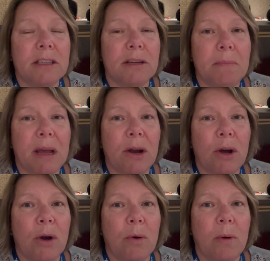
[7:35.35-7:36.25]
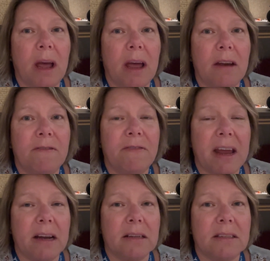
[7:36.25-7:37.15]
tomato and
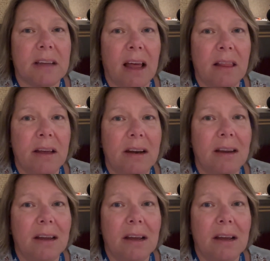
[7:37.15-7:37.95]
feta salad.